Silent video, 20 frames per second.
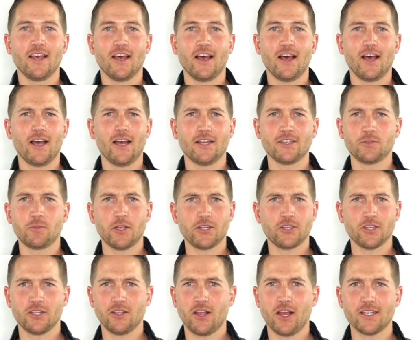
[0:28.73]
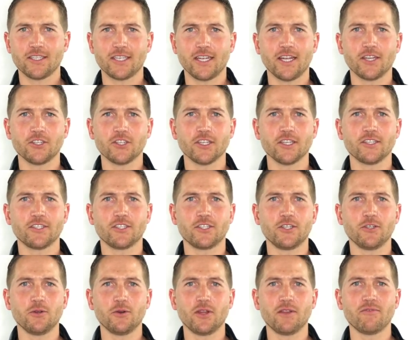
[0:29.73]
Especially Los Angeles
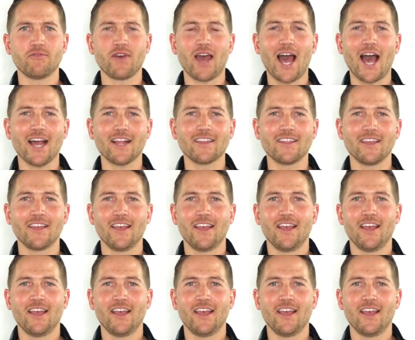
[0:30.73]
too, in fact.